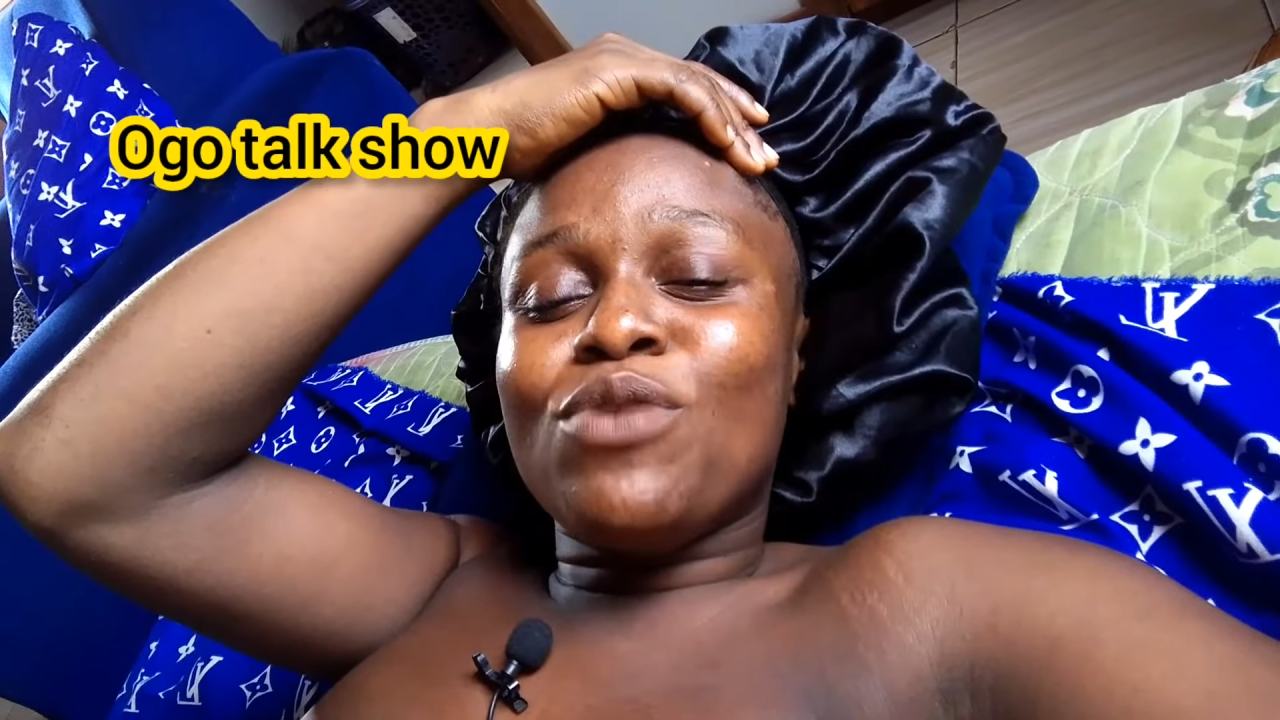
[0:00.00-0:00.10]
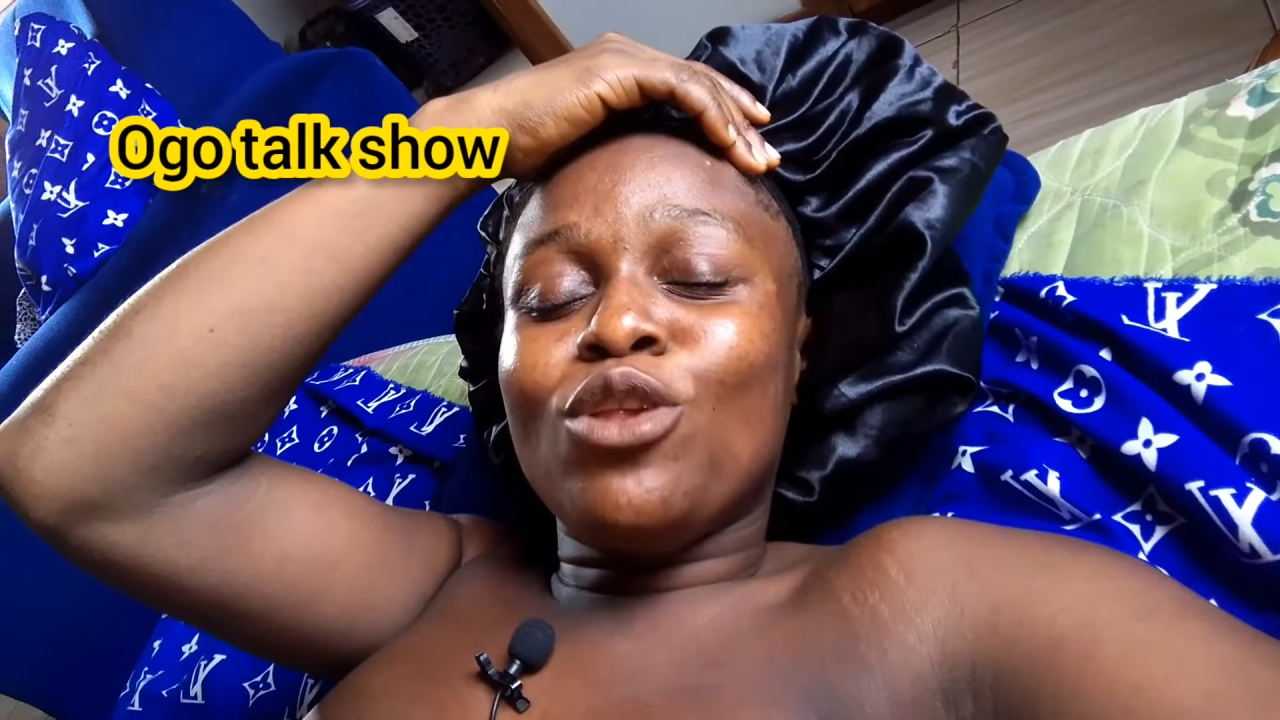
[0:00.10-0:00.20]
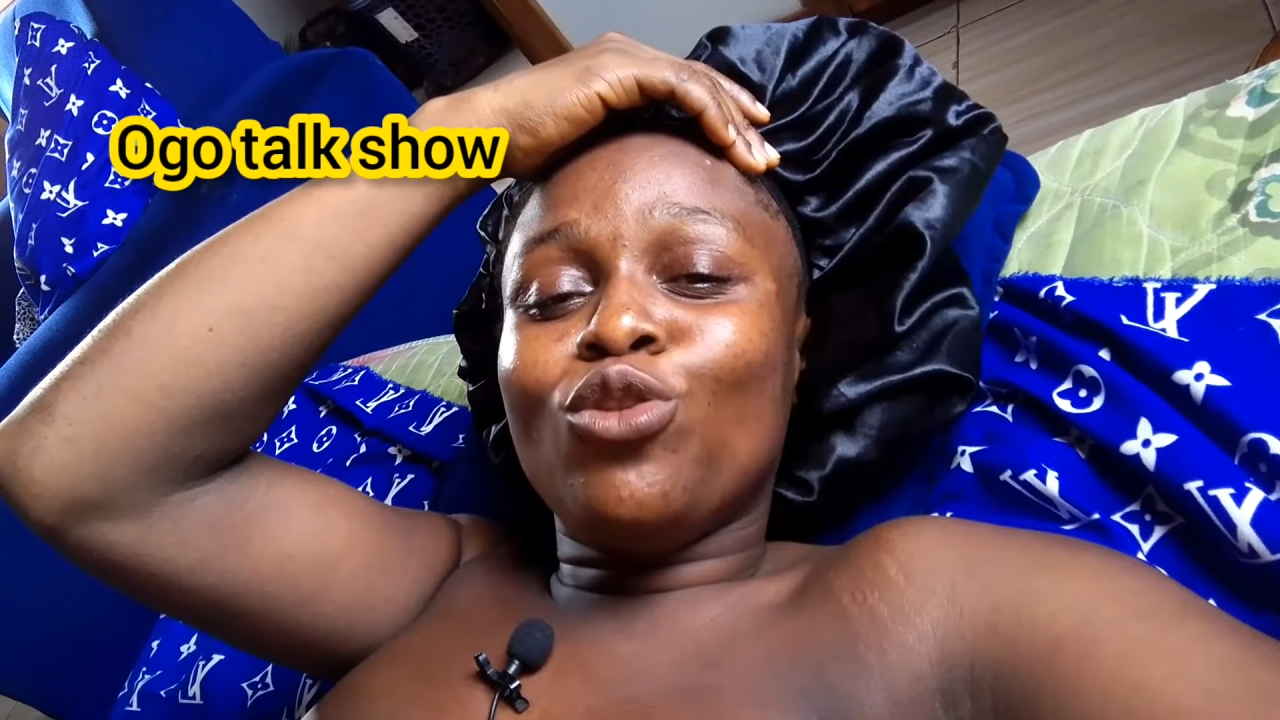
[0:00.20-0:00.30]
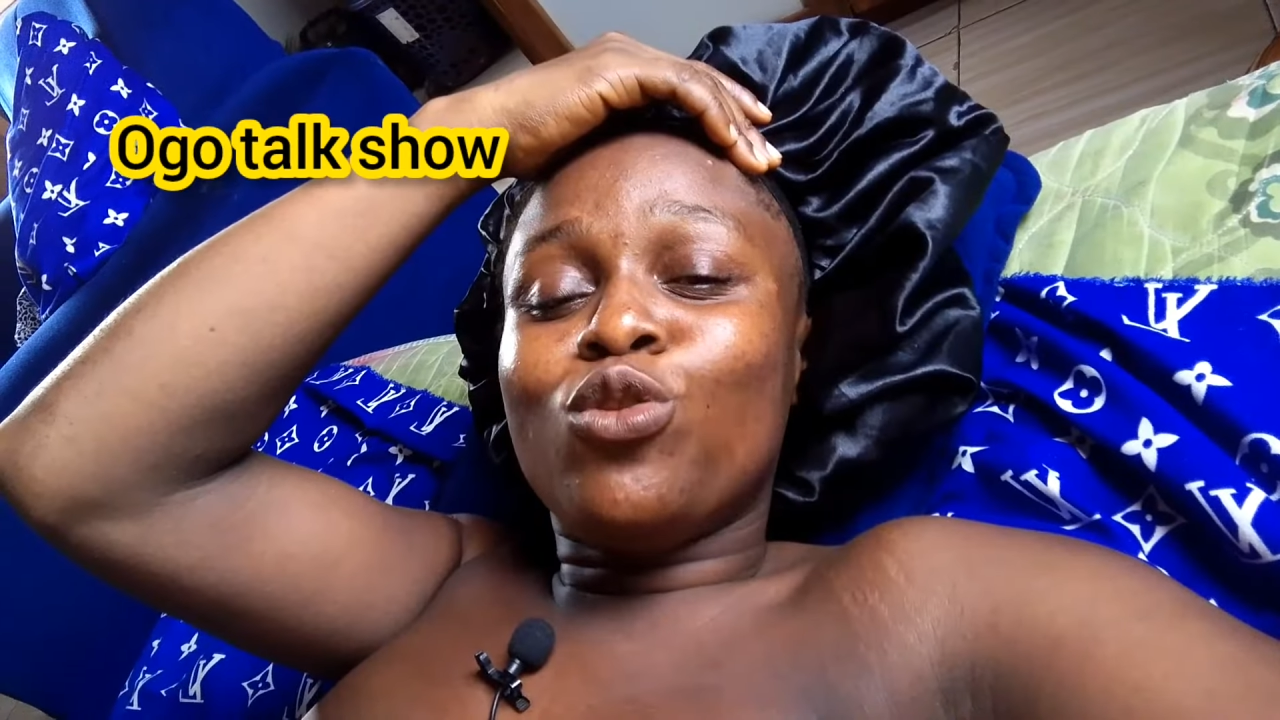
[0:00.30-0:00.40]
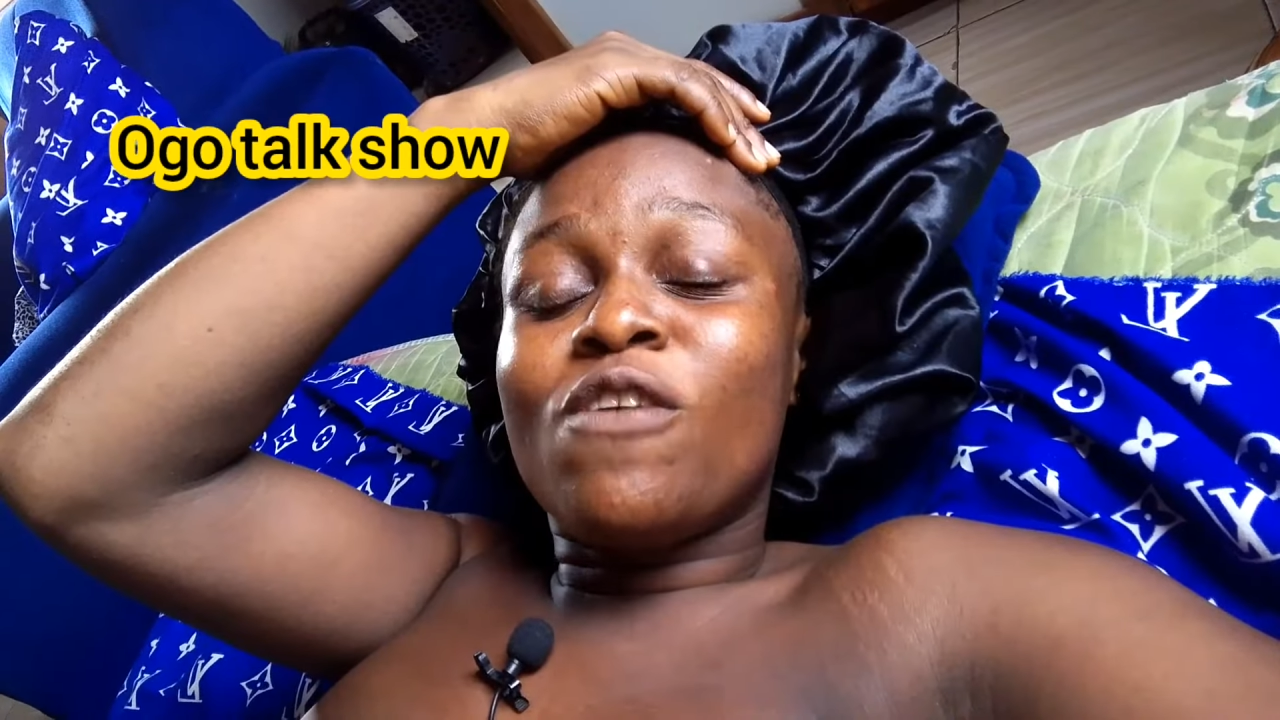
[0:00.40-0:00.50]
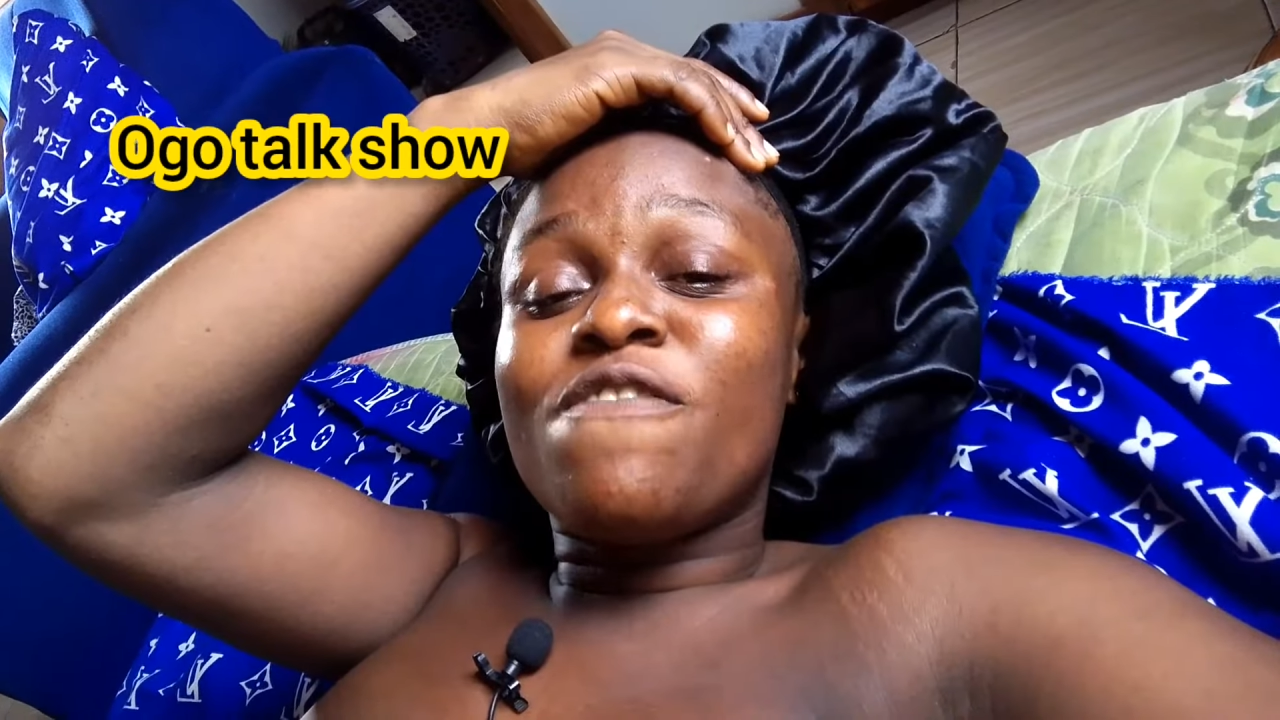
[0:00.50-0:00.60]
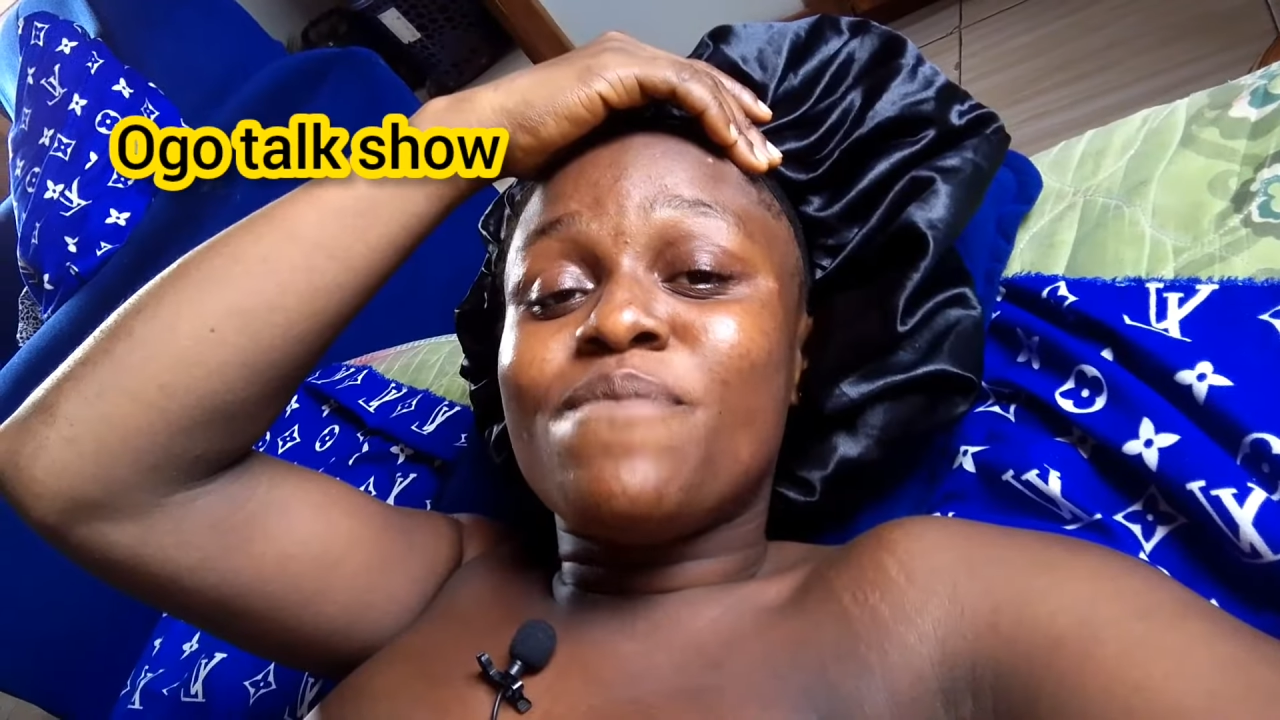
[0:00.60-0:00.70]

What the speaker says: We love